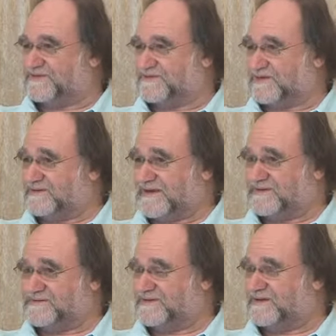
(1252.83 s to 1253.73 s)
It started
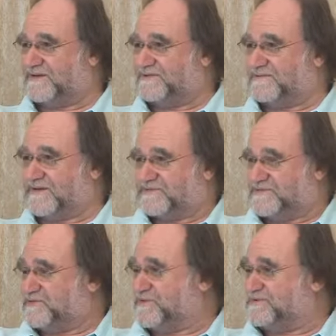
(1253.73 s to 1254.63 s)
actually
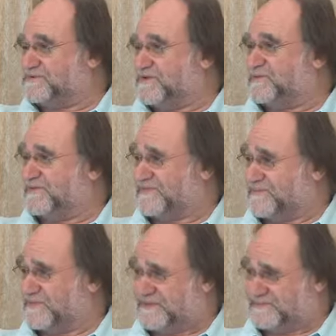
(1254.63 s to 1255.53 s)
about 2 years ago with
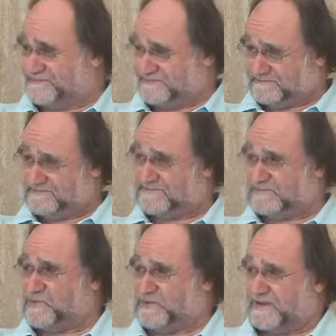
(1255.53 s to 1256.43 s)
somebody
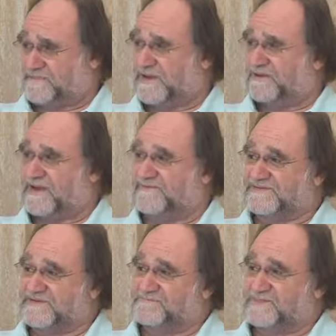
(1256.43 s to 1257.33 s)
talking about
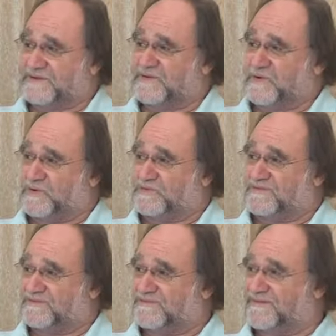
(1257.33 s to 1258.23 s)
having some
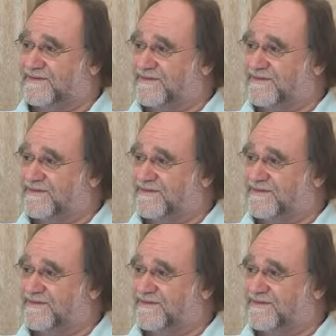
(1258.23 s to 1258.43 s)
peacocks.